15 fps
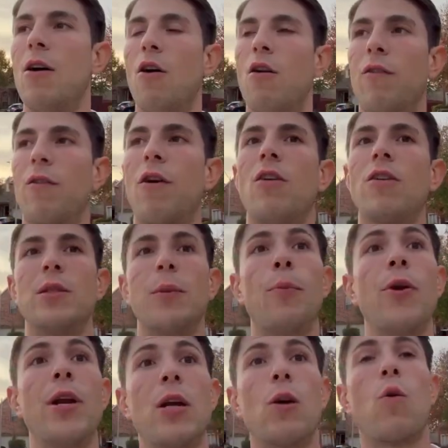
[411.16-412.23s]
Overall, it's a
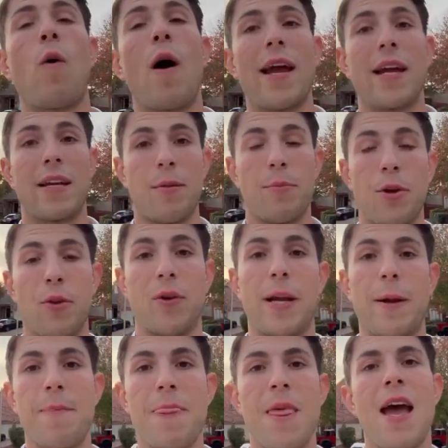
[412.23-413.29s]
pretty quiet
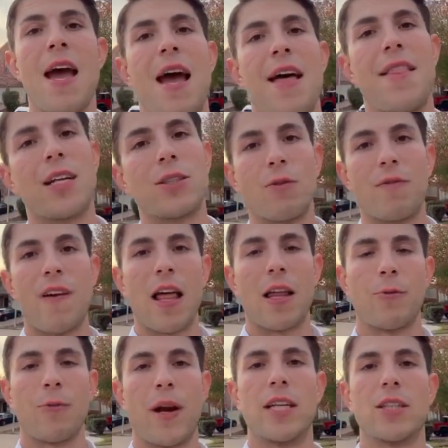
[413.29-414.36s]
community, and that's what
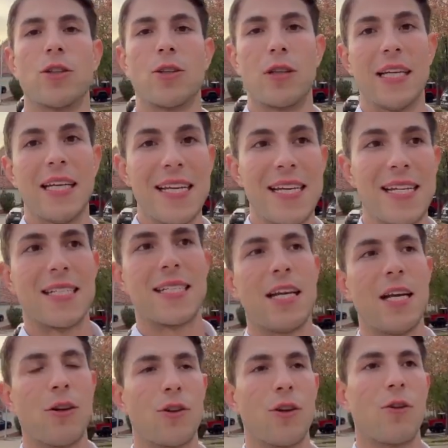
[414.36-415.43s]
Valley Ranch is
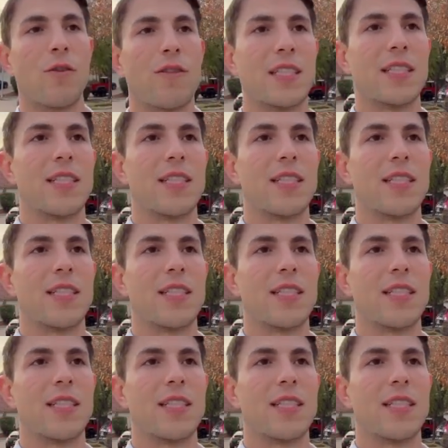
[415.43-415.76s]
here in the Irving